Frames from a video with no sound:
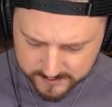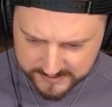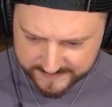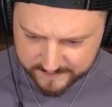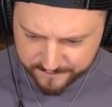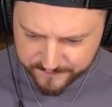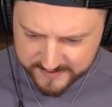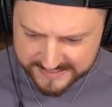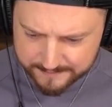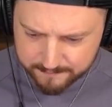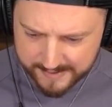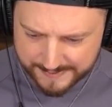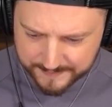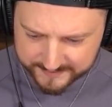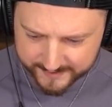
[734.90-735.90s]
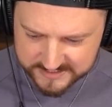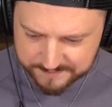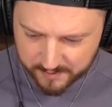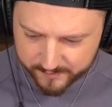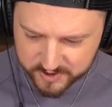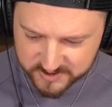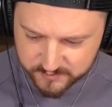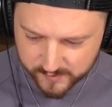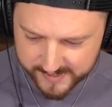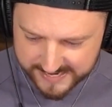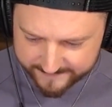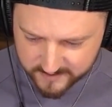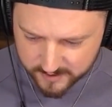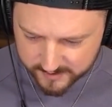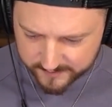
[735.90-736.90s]
have a feeling it might be lightning spell, which is why I
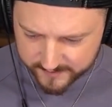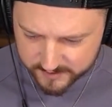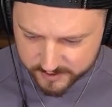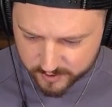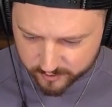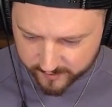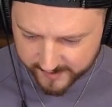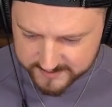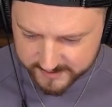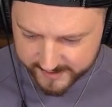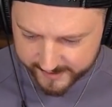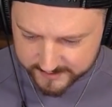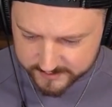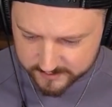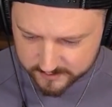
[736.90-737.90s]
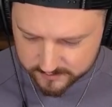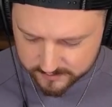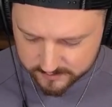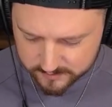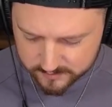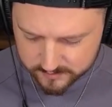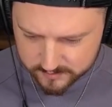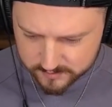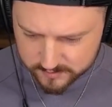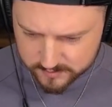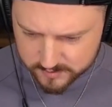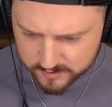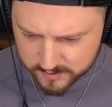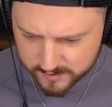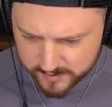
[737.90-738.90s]
haven't gone anything too crazy yet.
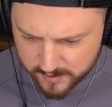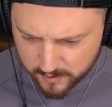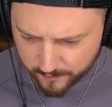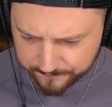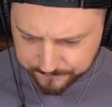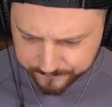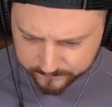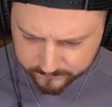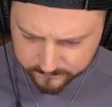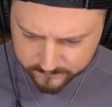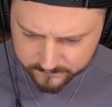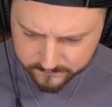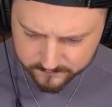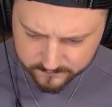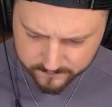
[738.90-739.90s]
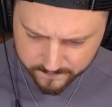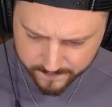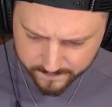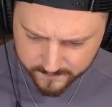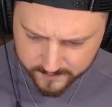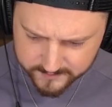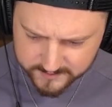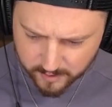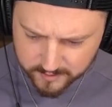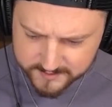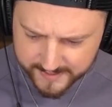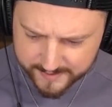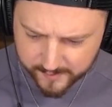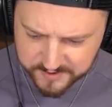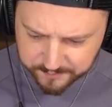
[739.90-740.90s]
Oh. Don't
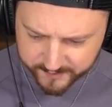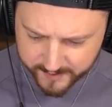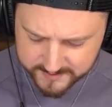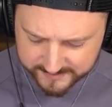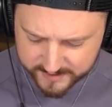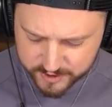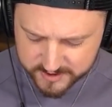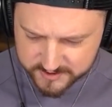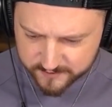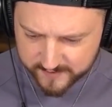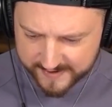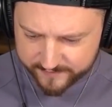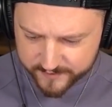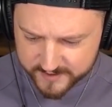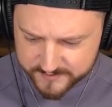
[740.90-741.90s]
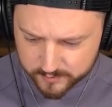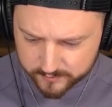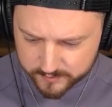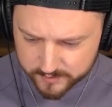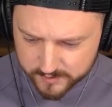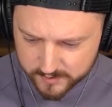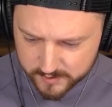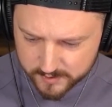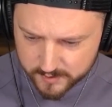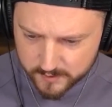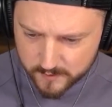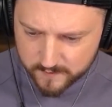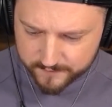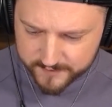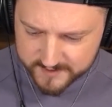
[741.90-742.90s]
die, witch, please. I need you to survive for this.
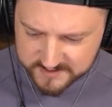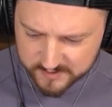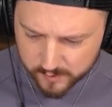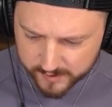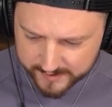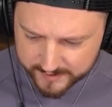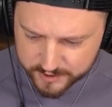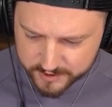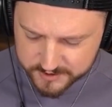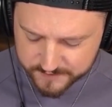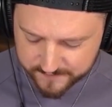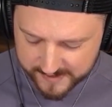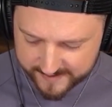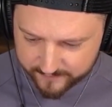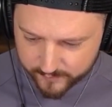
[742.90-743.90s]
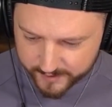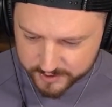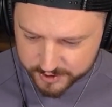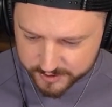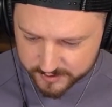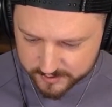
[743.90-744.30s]
For this to work, I need you to survive, witch.